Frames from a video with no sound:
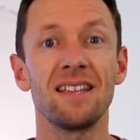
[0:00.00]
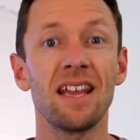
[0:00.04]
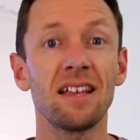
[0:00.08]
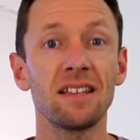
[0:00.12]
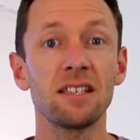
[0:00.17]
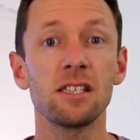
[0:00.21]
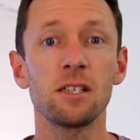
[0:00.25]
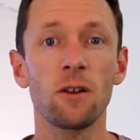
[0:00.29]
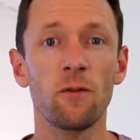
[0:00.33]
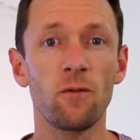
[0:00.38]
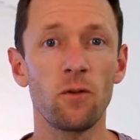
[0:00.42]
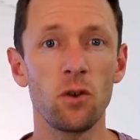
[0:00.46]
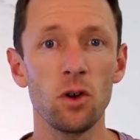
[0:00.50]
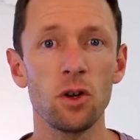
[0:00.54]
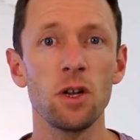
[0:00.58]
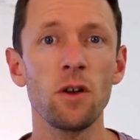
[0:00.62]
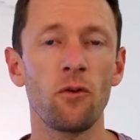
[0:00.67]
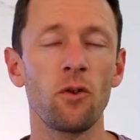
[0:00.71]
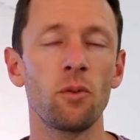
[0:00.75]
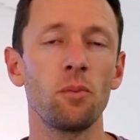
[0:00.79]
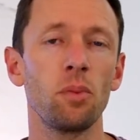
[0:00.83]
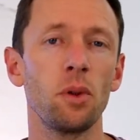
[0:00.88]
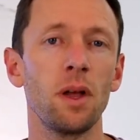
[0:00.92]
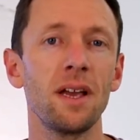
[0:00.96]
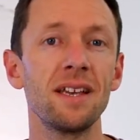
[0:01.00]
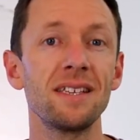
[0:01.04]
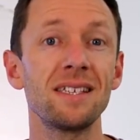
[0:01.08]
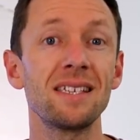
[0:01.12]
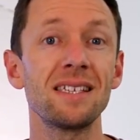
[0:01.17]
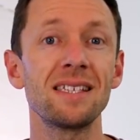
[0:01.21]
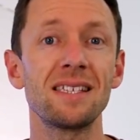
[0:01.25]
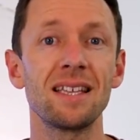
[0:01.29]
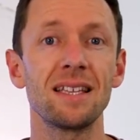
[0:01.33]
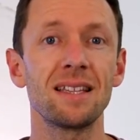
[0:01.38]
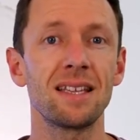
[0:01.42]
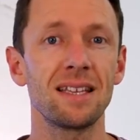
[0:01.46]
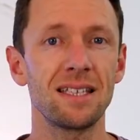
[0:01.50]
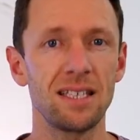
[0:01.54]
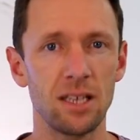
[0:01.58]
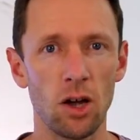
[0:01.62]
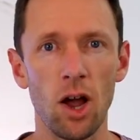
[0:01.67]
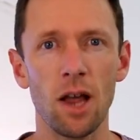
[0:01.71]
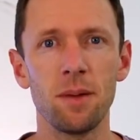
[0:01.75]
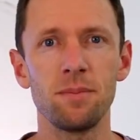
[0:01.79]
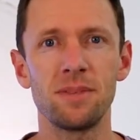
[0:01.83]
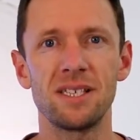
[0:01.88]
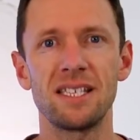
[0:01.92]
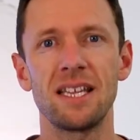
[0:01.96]
Now there's a few different places that the
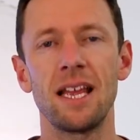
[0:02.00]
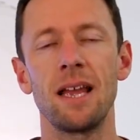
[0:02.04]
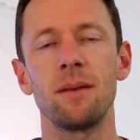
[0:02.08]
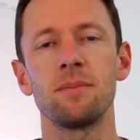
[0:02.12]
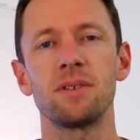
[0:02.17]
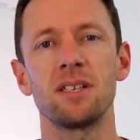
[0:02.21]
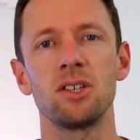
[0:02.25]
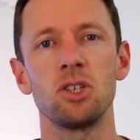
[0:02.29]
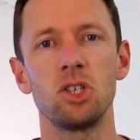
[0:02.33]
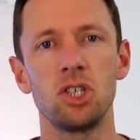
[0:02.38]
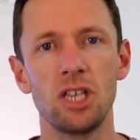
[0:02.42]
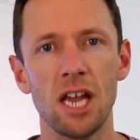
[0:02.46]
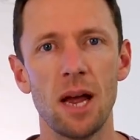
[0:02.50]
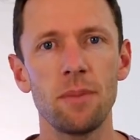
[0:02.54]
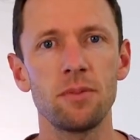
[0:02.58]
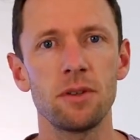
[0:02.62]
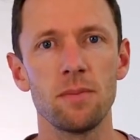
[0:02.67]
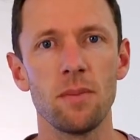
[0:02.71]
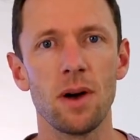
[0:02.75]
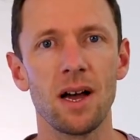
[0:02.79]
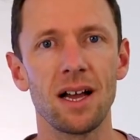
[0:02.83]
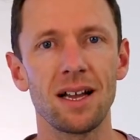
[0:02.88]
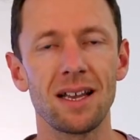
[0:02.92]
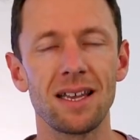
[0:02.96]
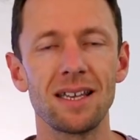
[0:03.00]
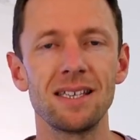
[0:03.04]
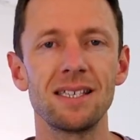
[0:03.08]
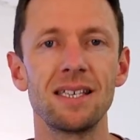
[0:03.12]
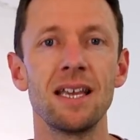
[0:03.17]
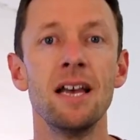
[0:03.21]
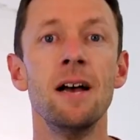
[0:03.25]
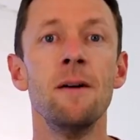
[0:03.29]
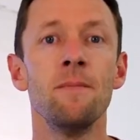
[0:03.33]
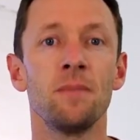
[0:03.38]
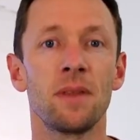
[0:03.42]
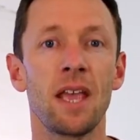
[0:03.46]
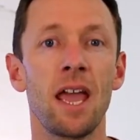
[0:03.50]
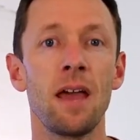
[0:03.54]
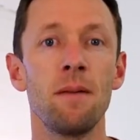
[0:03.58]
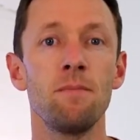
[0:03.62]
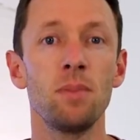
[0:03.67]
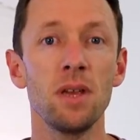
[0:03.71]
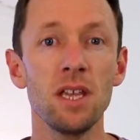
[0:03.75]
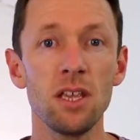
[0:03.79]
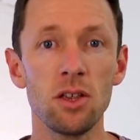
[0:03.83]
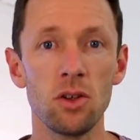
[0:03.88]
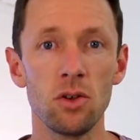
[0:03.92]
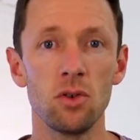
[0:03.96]
timestamps and chapter markers can
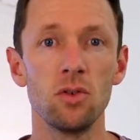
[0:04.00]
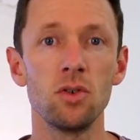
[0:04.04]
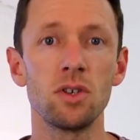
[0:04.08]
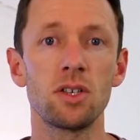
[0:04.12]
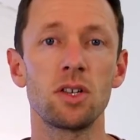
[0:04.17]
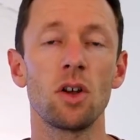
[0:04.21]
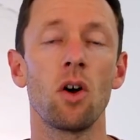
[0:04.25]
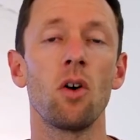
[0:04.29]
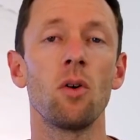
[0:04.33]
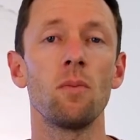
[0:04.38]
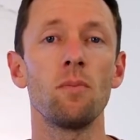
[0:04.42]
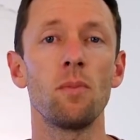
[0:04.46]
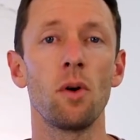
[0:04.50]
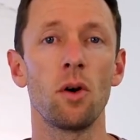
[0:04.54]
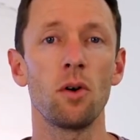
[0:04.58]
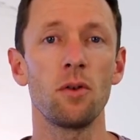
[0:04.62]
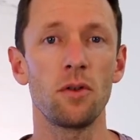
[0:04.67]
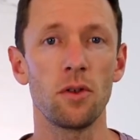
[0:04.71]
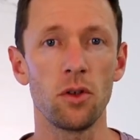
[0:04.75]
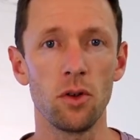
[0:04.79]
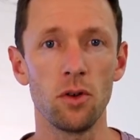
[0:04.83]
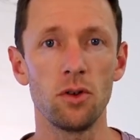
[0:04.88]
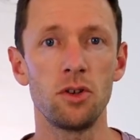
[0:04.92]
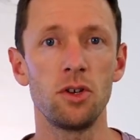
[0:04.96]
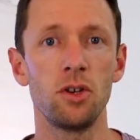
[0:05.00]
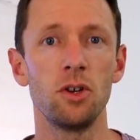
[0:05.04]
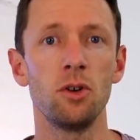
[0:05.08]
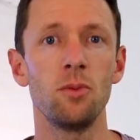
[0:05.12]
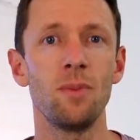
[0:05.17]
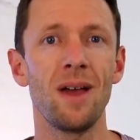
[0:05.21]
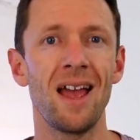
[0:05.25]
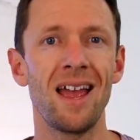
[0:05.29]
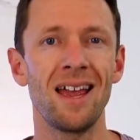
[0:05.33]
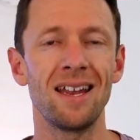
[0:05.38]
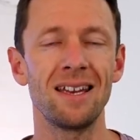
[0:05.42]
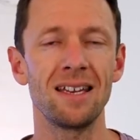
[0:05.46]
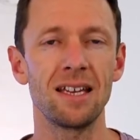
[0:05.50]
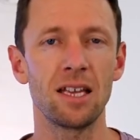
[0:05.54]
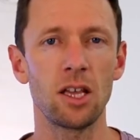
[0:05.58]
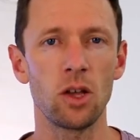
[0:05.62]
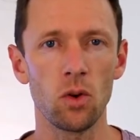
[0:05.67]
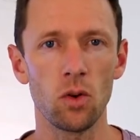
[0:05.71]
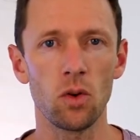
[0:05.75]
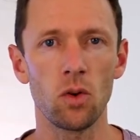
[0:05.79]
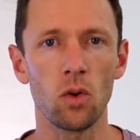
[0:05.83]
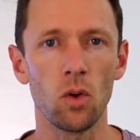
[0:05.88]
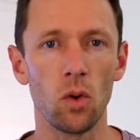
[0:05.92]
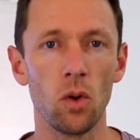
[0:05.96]
be used on both YouTube and
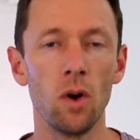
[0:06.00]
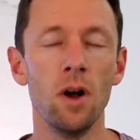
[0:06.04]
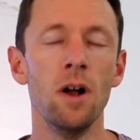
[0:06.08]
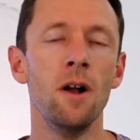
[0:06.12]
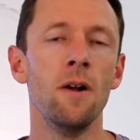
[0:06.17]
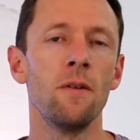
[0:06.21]
Google.